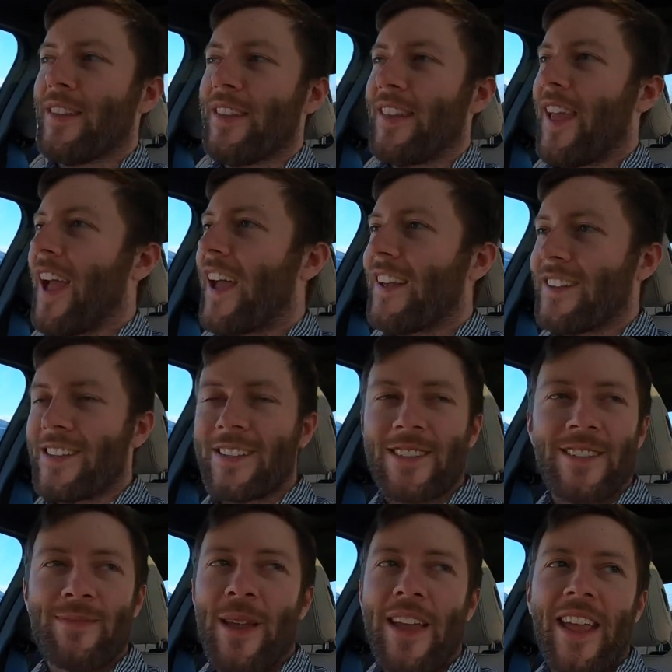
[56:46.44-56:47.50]
that
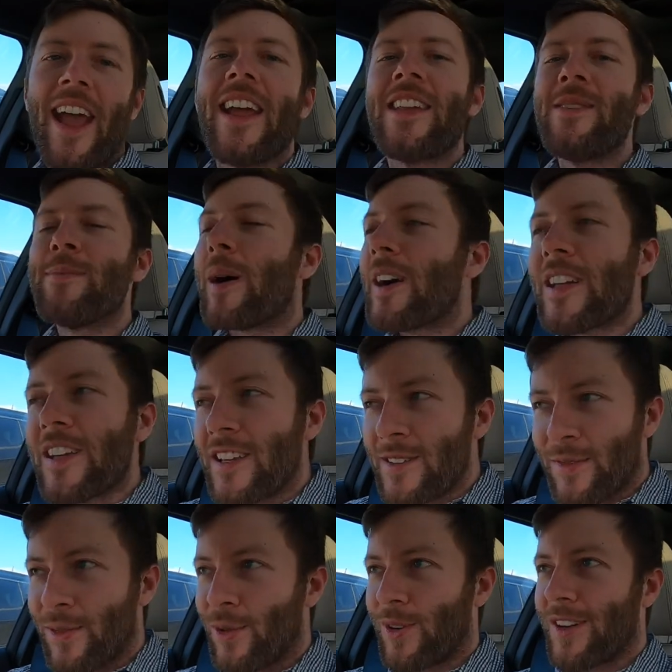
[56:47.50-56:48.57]
doesn't make any money
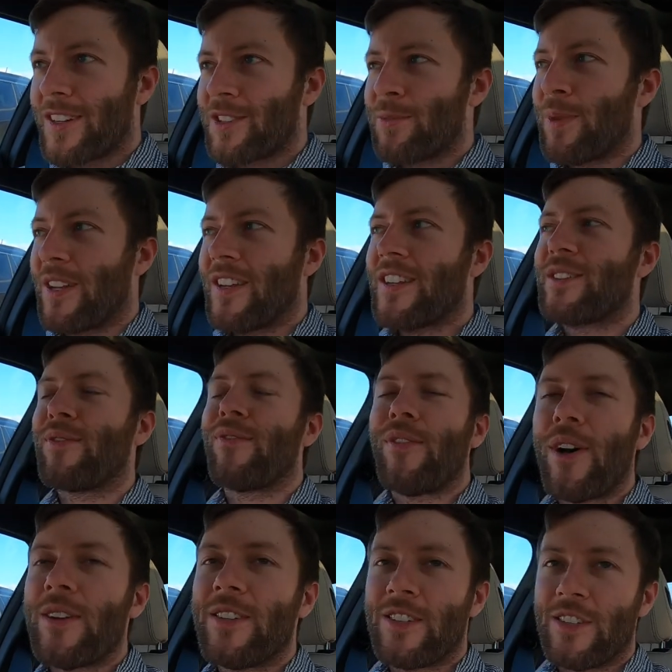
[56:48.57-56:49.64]
for us, but it is
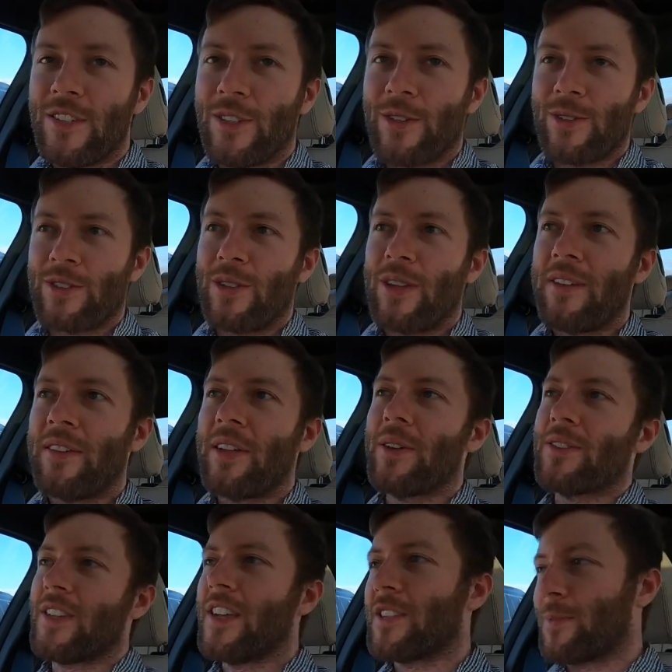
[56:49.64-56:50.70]
fun to do. So even though
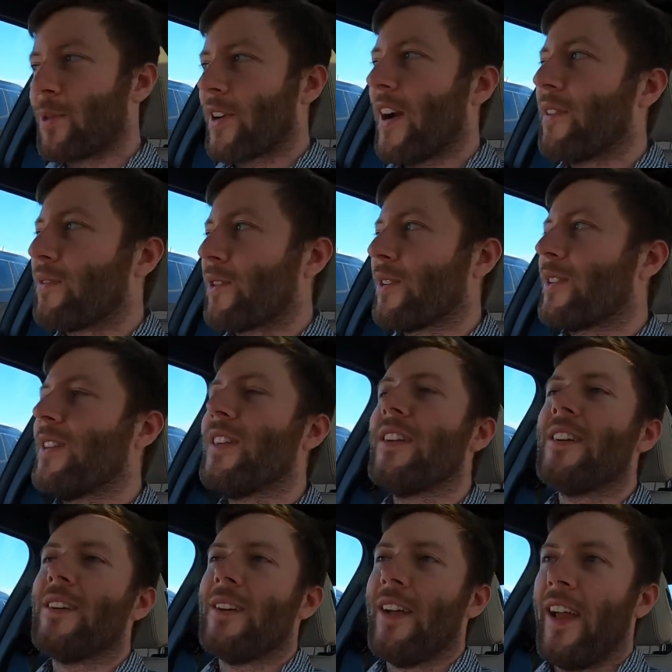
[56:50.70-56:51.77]
it takes more effort
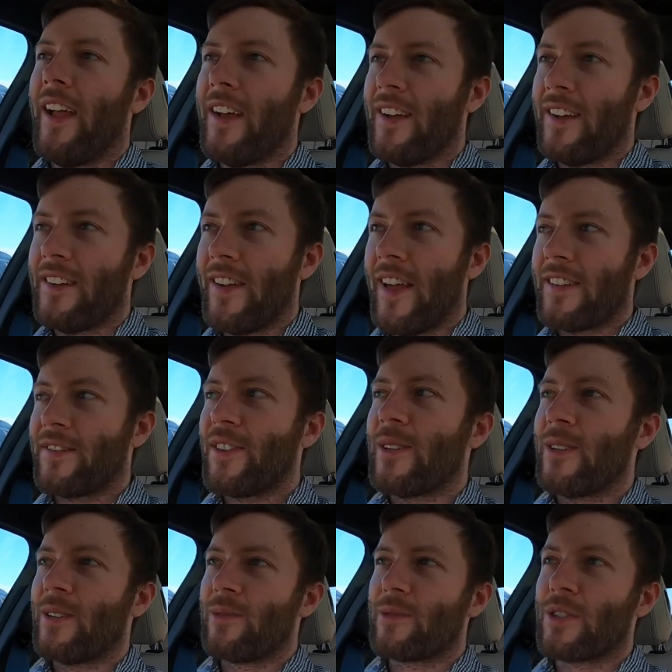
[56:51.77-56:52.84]
and has very
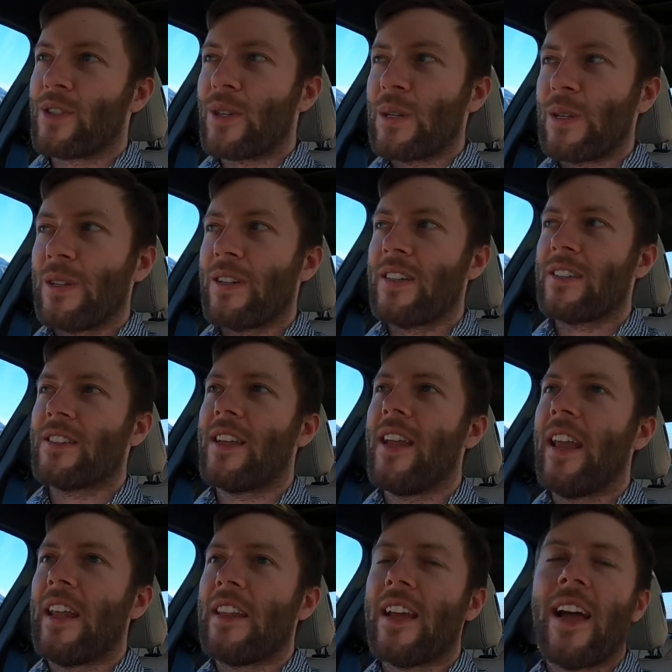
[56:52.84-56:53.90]
little return, it's
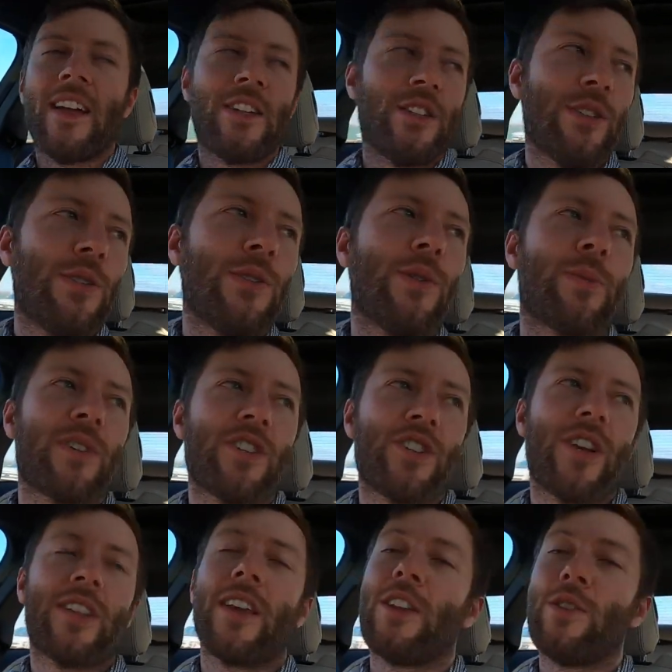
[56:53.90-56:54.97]
it I do
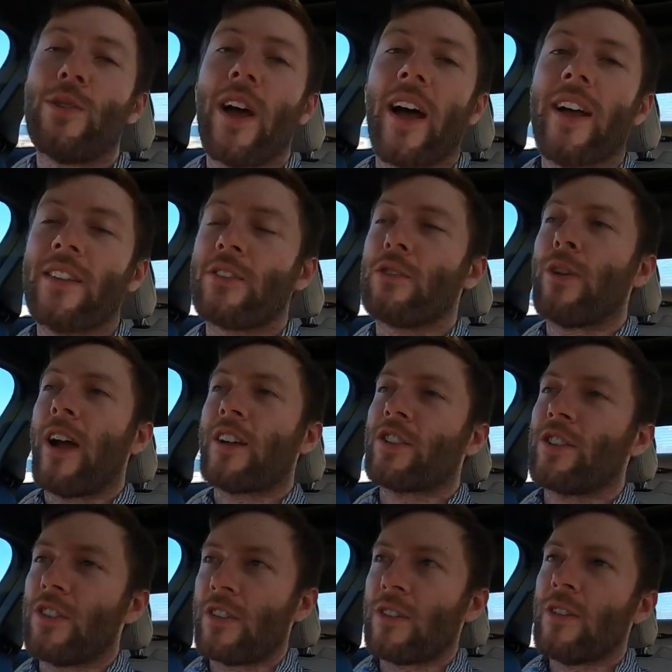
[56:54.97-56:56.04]
appreciate that you guys who
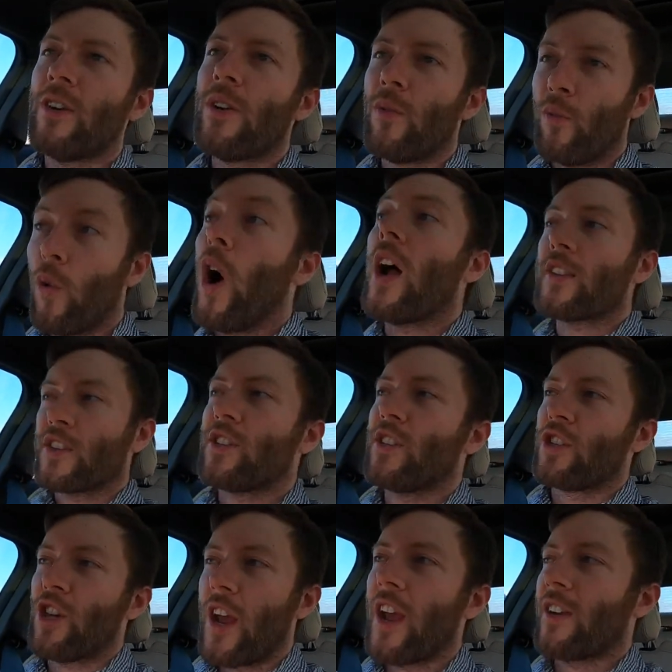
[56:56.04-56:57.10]
actually watch the
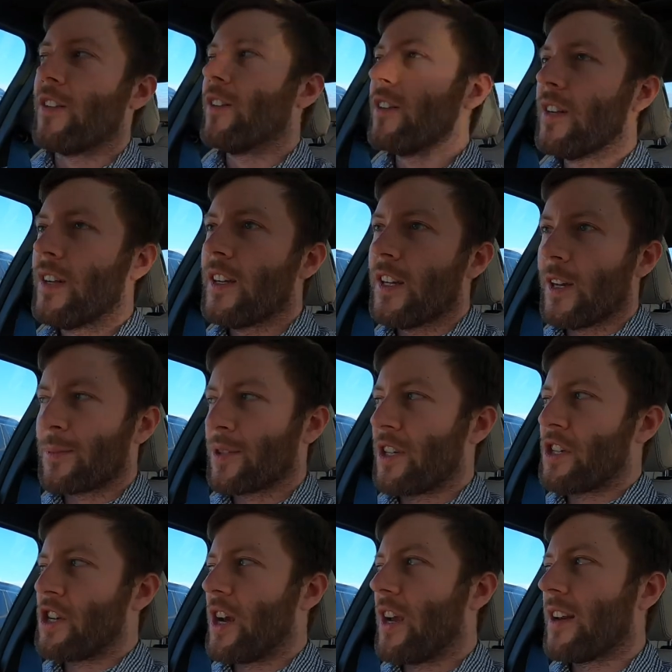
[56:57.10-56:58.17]
channel
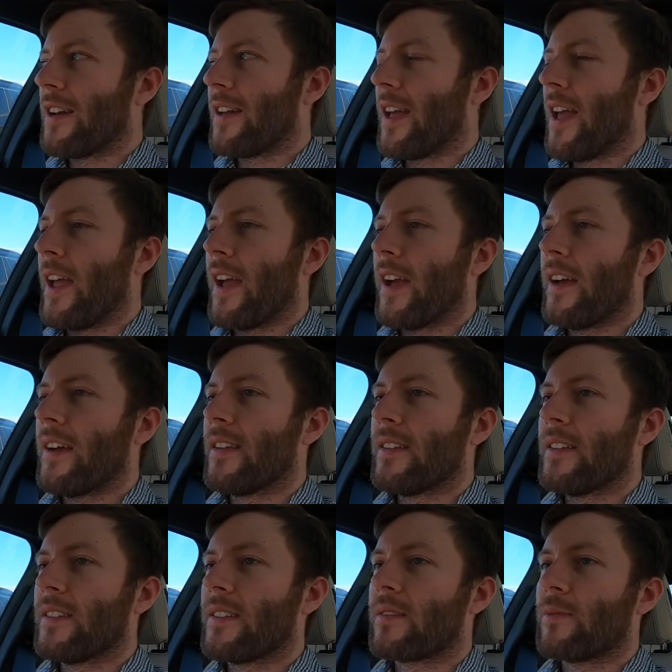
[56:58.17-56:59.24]
appreciate it
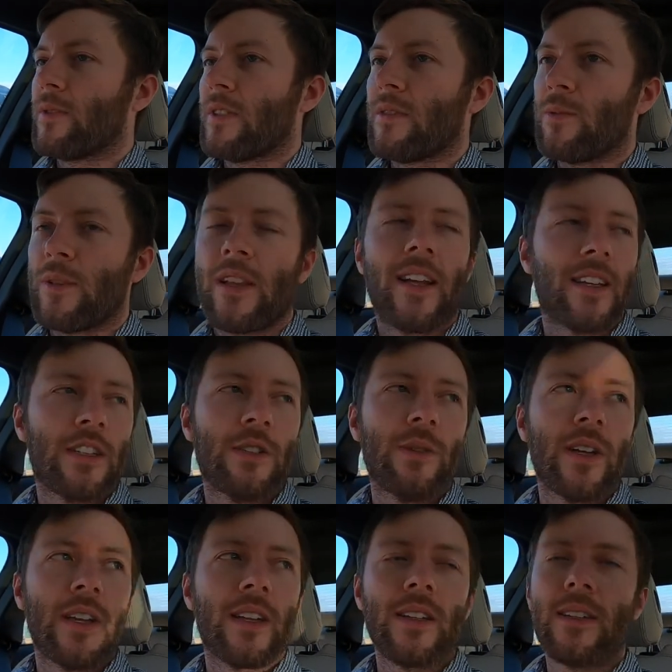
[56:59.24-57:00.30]
and we like
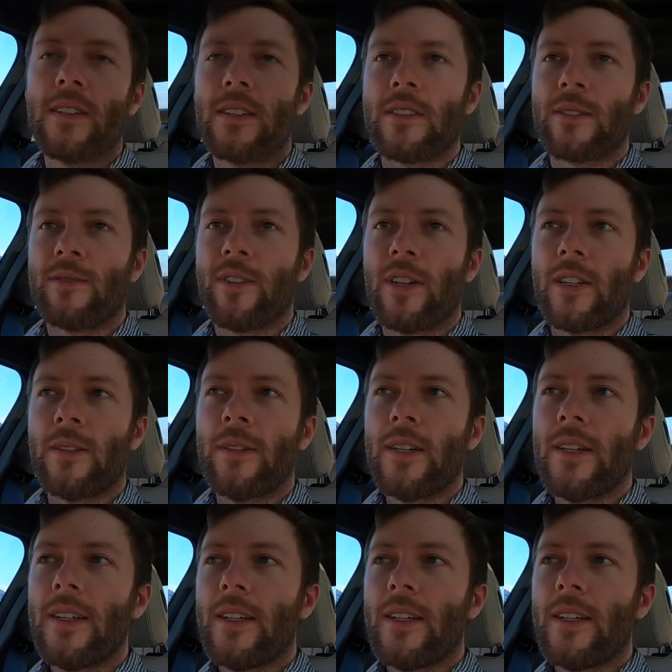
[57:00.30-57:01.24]
doing it. It's fun.